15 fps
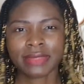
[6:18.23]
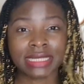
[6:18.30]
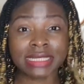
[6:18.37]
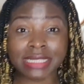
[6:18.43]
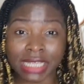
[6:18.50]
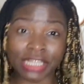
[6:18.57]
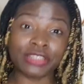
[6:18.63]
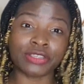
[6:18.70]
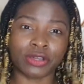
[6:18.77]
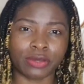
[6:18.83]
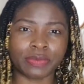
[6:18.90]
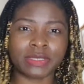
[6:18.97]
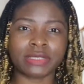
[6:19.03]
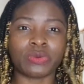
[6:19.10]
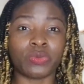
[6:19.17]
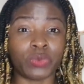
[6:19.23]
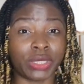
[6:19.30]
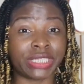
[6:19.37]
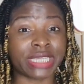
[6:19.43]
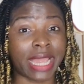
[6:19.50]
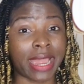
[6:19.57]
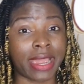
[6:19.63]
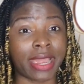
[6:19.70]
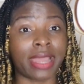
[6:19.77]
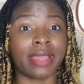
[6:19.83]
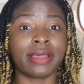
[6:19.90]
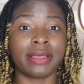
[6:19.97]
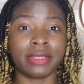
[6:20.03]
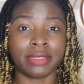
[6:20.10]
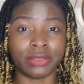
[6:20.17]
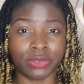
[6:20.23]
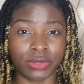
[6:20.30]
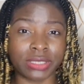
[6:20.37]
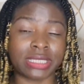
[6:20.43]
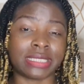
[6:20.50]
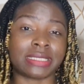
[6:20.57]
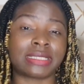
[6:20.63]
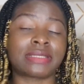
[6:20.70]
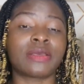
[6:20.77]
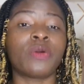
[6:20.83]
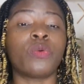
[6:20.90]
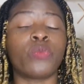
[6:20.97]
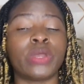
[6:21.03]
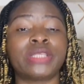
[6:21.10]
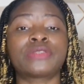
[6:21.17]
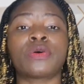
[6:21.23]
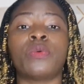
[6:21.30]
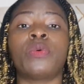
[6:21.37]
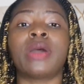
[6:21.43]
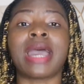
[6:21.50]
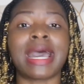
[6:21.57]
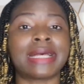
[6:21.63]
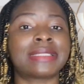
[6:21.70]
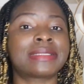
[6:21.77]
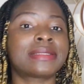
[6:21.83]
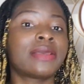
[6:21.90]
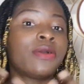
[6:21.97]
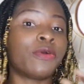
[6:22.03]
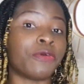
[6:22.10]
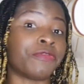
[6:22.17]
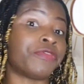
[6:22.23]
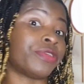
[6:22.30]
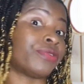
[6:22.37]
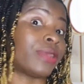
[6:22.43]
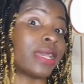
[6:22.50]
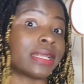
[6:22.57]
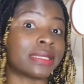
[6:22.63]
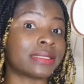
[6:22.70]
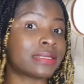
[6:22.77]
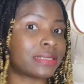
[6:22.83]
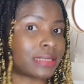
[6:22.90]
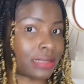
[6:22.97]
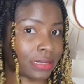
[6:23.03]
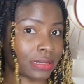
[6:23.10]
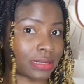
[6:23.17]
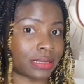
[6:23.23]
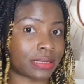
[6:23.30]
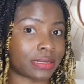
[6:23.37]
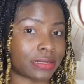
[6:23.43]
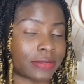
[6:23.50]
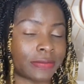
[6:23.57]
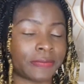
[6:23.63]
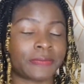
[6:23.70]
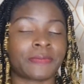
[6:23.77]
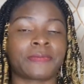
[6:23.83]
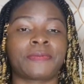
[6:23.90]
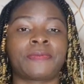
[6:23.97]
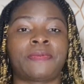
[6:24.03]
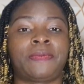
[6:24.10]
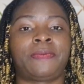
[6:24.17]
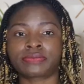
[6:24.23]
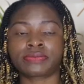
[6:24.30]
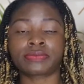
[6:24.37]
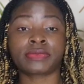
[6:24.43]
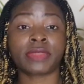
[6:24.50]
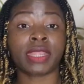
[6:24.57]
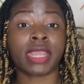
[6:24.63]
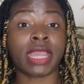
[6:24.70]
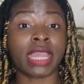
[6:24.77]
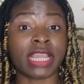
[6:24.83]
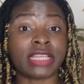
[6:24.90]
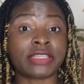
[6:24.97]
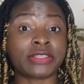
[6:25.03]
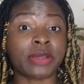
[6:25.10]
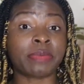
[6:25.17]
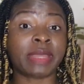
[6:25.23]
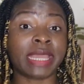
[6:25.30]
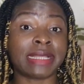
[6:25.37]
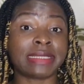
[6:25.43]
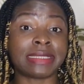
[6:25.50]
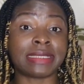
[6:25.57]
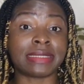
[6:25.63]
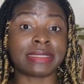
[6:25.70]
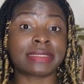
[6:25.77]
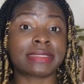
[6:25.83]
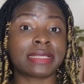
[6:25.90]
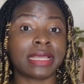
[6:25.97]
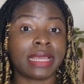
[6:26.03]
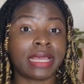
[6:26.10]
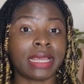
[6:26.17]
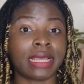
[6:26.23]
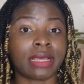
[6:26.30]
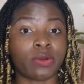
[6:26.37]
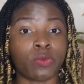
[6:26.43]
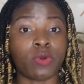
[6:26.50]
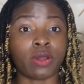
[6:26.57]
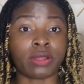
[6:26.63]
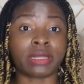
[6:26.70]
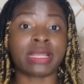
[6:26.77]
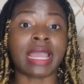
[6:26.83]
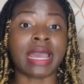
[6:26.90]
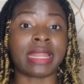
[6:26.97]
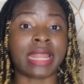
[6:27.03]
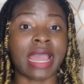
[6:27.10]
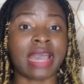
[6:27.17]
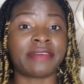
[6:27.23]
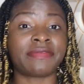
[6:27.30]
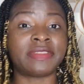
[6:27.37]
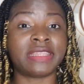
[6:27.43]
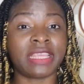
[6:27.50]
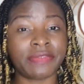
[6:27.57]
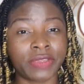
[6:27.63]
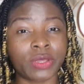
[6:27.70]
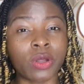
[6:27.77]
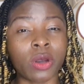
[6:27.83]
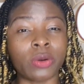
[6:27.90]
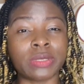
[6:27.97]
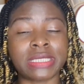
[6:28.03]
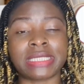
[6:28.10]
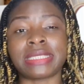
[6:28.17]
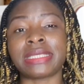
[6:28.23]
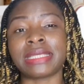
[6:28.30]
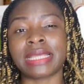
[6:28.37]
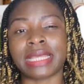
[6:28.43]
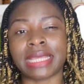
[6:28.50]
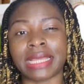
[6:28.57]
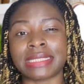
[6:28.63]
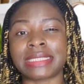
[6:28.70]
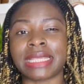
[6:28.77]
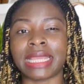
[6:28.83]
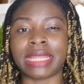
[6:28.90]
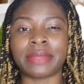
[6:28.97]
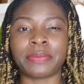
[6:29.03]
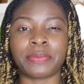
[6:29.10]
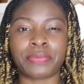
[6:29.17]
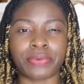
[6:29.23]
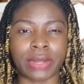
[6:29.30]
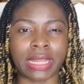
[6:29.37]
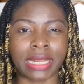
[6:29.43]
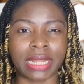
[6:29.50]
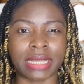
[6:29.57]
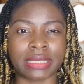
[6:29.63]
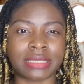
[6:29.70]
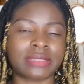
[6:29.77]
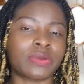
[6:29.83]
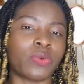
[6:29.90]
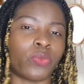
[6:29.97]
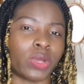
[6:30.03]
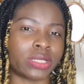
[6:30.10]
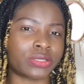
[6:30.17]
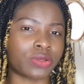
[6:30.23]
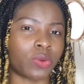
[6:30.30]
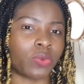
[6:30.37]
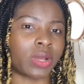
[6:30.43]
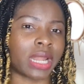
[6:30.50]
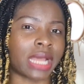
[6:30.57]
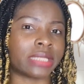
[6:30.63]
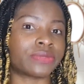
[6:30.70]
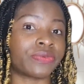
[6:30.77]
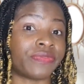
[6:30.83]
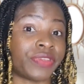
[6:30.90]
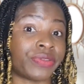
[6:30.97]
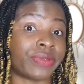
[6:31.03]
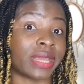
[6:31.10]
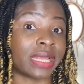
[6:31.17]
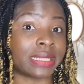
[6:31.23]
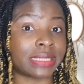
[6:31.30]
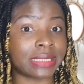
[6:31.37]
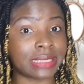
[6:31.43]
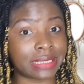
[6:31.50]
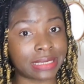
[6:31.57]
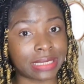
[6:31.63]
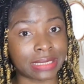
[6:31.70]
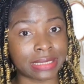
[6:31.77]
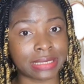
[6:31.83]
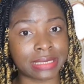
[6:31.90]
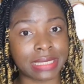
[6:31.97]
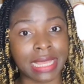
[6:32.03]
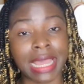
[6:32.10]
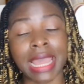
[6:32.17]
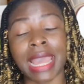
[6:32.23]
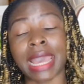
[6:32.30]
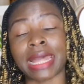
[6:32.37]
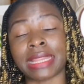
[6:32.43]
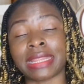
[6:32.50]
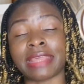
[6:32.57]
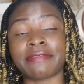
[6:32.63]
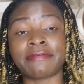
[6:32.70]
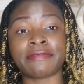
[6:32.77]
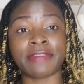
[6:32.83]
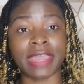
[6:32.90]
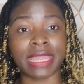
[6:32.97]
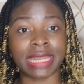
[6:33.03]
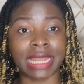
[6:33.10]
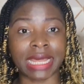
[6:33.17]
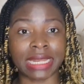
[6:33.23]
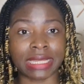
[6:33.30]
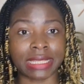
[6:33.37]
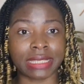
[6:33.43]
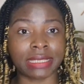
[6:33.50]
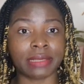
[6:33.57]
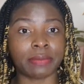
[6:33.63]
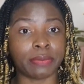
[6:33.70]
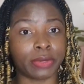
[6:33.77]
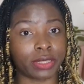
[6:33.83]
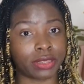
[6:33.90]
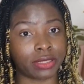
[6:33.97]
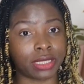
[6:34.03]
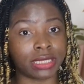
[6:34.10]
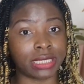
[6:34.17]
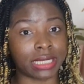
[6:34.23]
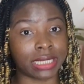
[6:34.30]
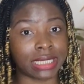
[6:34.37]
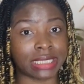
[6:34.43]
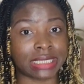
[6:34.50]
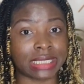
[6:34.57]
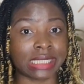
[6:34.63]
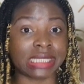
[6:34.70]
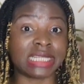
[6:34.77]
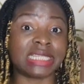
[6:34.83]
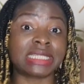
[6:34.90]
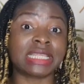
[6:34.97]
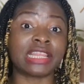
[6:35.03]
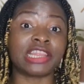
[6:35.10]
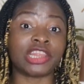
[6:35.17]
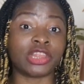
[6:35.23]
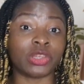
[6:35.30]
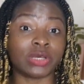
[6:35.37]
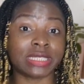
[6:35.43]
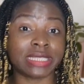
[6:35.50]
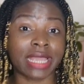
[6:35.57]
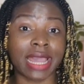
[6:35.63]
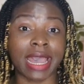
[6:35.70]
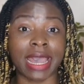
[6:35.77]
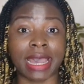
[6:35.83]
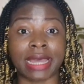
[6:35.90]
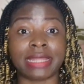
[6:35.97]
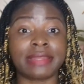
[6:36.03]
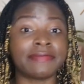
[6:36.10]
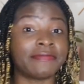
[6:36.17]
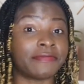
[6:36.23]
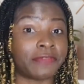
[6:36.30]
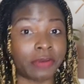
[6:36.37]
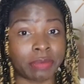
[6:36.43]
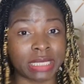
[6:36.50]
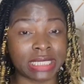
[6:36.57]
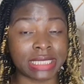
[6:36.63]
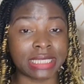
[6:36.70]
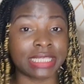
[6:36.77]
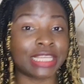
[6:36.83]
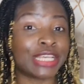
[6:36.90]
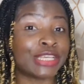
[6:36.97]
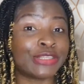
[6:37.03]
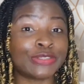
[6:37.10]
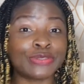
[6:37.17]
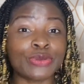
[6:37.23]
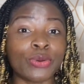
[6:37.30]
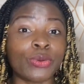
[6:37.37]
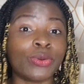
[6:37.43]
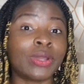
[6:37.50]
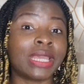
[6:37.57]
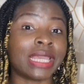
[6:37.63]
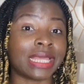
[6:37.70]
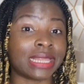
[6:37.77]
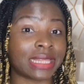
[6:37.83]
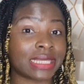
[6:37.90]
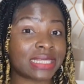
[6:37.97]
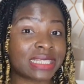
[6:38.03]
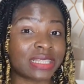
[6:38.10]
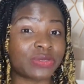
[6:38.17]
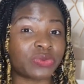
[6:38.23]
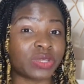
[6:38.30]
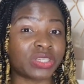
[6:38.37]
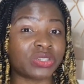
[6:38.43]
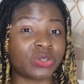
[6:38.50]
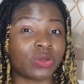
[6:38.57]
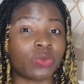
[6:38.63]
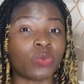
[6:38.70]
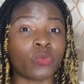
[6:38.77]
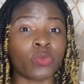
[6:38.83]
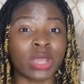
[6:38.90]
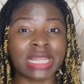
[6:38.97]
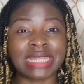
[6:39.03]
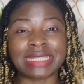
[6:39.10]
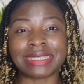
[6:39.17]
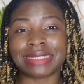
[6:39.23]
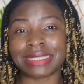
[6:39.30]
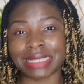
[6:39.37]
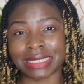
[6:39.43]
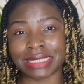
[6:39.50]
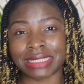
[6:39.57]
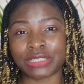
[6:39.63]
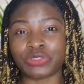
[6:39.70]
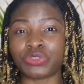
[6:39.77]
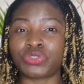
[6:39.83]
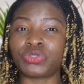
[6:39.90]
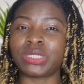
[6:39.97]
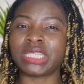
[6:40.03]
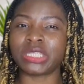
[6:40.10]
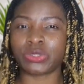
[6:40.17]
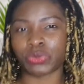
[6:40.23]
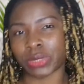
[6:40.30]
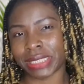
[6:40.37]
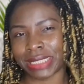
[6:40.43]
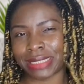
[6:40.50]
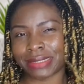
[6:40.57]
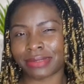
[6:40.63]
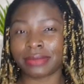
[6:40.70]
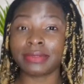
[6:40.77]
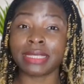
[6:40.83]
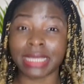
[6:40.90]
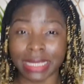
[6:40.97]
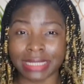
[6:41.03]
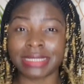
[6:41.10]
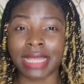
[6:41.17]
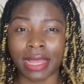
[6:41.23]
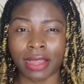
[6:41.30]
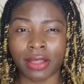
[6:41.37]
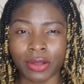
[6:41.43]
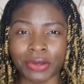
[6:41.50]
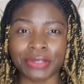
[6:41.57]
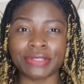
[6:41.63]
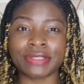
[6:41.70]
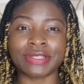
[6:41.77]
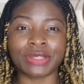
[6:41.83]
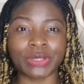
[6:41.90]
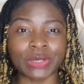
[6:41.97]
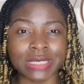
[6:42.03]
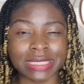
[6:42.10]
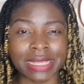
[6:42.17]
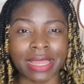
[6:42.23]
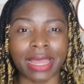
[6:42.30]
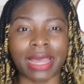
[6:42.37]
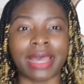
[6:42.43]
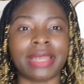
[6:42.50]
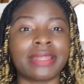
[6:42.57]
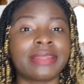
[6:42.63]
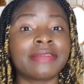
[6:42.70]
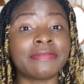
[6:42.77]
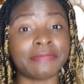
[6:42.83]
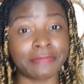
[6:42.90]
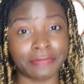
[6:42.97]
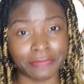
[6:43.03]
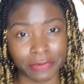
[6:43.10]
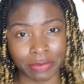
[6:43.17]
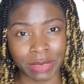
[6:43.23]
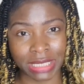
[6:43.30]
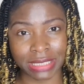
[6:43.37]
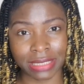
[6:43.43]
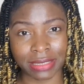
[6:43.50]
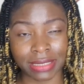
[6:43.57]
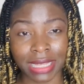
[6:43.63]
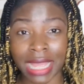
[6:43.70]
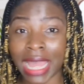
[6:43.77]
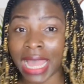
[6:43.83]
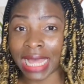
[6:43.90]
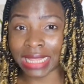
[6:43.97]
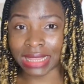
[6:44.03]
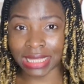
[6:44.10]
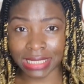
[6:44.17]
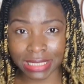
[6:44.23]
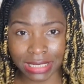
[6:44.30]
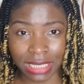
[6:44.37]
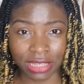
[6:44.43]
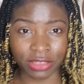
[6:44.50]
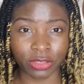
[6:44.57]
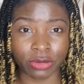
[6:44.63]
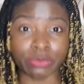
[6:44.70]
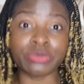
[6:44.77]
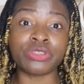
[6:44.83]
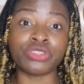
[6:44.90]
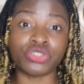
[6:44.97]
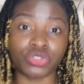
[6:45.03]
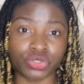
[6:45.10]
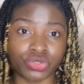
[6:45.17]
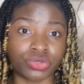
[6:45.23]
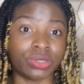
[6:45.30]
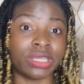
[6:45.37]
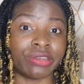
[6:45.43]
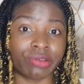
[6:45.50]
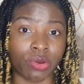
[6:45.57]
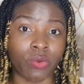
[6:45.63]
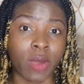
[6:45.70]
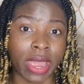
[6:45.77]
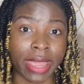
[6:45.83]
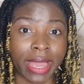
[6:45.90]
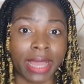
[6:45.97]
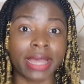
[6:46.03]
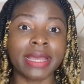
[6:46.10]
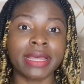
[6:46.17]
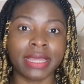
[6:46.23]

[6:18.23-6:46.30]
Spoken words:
symptoms which are noticed when someone has ovarian cysts. In some cases, one can have difficulty getting pregnant when someone has ovarian cysts. And then finally, but not the least, is nausea and vomiting. So in this situation, when the cyst usually twists, it can cause nausea and vomiting. And these symptoms usually require